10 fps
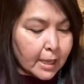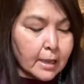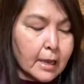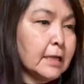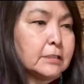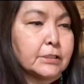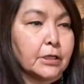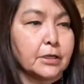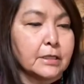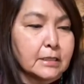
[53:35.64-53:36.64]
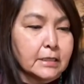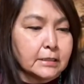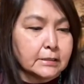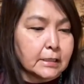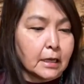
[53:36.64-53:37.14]
I started
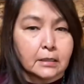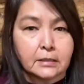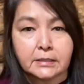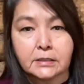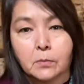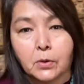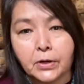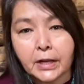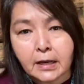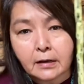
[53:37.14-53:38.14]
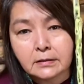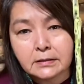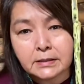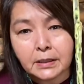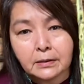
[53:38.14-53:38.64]
these this morning,
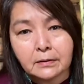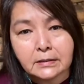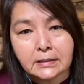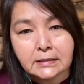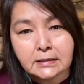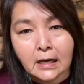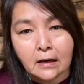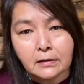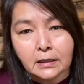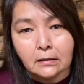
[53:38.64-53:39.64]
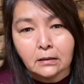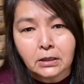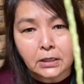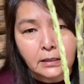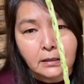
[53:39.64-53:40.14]
so this is how they
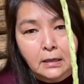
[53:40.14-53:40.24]
look.